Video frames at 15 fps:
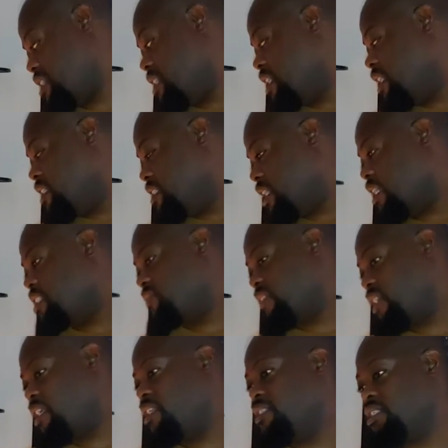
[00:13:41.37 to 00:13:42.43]
That fan
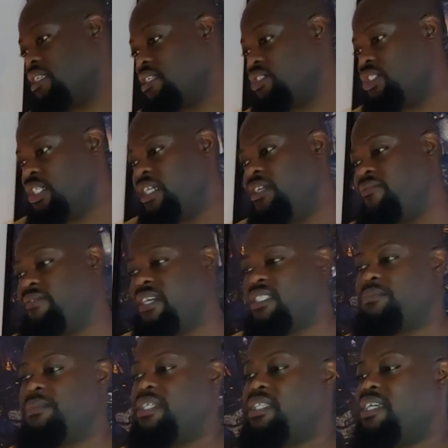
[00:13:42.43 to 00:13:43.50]
is a legit investment
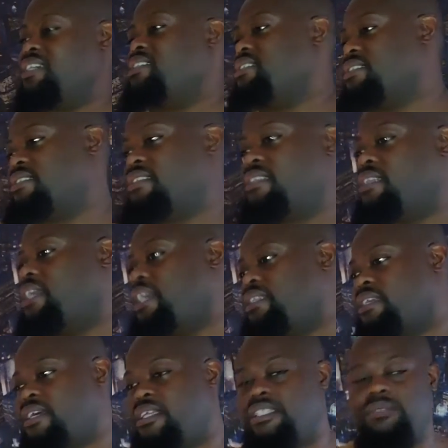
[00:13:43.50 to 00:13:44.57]
that's not that
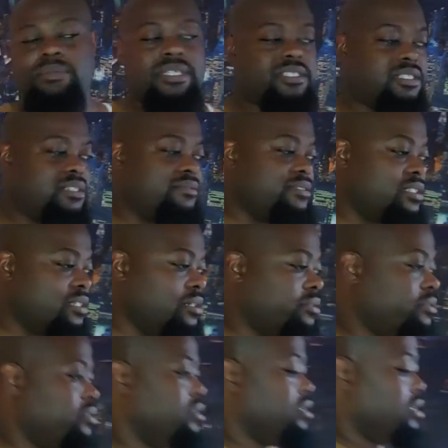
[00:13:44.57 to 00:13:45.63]
expensive. So,
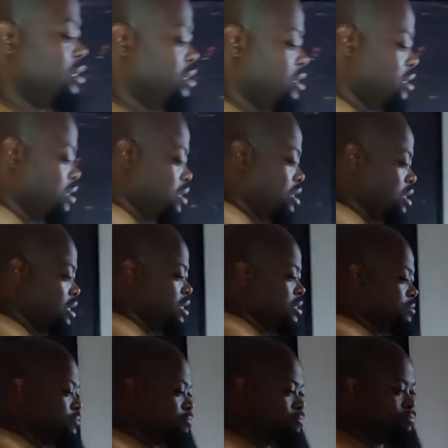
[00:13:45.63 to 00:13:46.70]

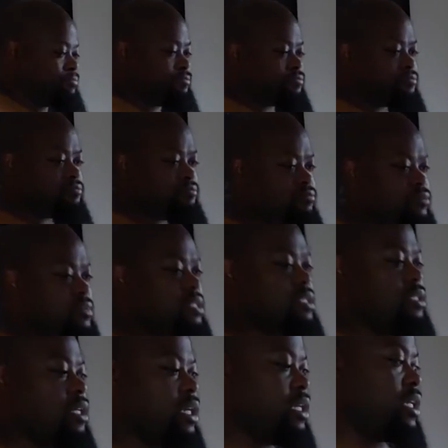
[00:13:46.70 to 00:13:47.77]
yeah,
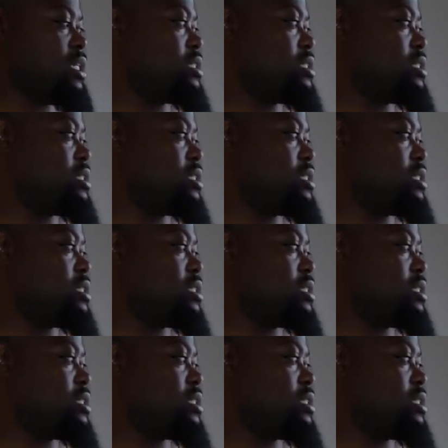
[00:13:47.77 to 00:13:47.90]
that's